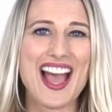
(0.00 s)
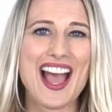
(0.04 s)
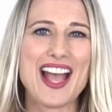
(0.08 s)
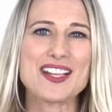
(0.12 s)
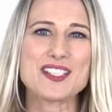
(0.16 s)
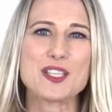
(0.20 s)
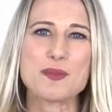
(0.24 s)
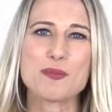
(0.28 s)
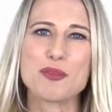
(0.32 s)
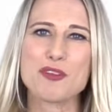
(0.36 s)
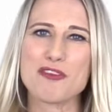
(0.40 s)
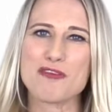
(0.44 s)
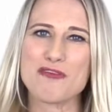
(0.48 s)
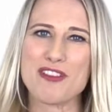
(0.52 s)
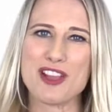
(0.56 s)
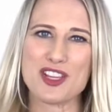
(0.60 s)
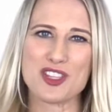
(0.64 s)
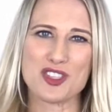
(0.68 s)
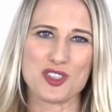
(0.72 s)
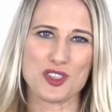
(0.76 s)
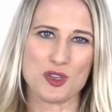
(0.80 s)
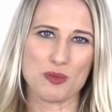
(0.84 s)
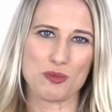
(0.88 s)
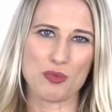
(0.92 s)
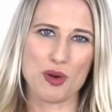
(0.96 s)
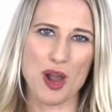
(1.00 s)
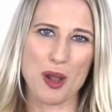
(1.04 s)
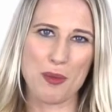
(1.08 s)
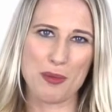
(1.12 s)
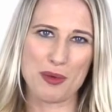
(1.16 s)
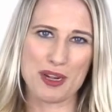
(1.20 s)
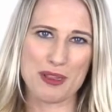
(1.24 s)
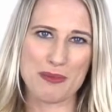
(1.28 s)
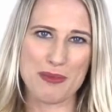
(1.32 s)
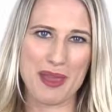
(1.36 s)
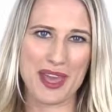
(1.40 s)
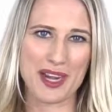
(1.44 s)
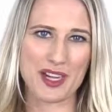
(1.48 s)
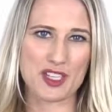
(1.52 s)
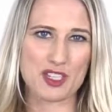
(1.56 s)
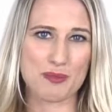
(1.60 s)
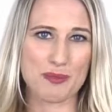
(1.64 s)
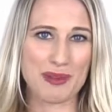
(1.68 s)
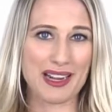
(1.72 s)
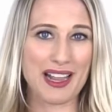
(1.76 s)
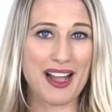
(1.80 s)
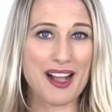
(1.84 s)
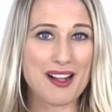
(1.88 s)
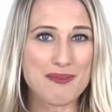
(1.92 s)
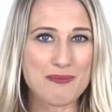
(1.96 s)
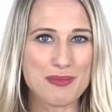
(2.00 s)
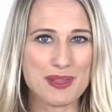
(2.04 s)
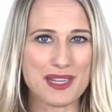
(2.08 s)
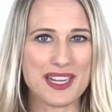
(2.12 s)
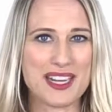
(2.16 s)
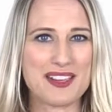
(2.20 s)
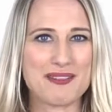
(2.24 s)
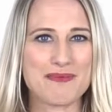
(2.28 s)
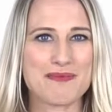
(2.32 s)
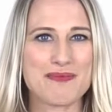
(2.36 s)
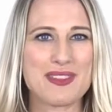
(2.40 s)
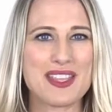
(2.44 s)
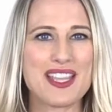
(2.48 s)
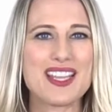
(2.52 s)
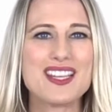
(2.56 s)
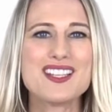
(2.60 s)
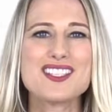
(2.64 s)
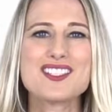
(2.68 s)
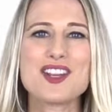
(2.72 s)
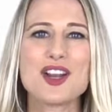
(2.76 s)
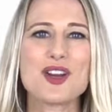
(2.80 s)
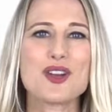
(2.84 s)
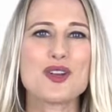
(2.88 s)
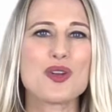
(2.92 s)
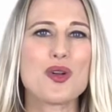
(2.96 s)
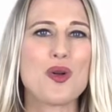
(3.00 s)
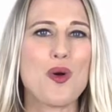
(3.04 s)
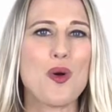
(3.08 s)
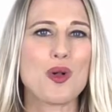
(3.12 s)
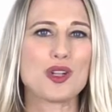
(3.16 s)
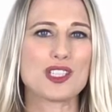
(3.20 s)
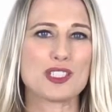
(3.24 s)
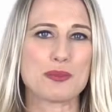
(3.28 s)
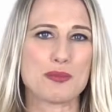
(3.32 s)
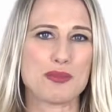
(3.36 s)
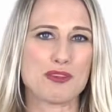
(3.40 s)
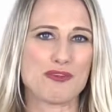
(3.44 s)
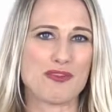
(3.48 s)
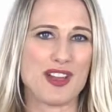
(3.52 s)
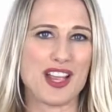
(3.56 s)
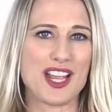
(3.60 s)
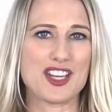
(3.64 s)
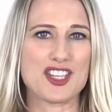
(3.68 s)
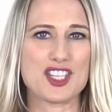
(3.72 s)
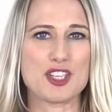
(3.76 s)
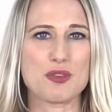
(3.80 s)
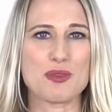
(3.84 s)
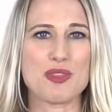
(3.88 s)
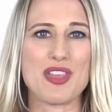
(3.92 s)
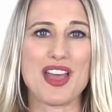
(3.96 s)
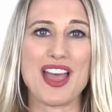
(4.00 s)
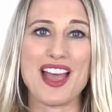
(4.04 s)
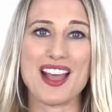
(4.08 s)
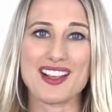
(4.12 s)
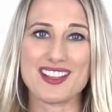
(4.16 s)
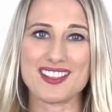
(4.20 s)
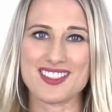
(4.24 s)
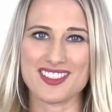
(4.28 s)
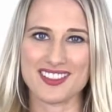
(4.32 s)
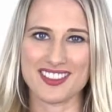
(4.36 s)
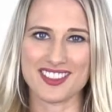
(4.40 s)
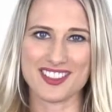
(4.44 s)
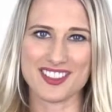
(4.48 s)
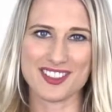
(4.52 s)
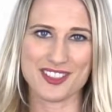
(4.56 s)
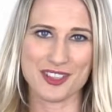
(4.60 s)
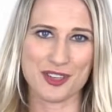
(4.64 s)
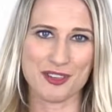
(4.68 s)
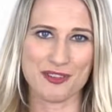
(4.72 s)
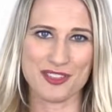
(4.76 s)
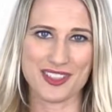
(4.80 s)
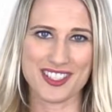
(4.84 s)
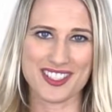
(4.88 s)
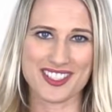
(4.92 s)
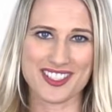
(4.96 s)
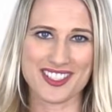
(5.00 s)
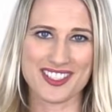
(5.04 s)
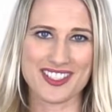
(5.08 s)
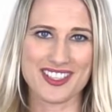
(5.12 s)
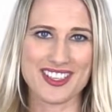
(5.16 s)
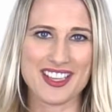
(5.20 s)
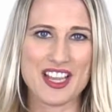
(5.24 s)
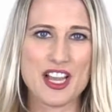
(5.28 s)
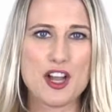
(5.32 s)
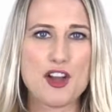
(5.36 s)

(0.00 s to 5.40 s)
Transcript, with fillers: As a professional property management company, it is our goal to provide you with excellent service,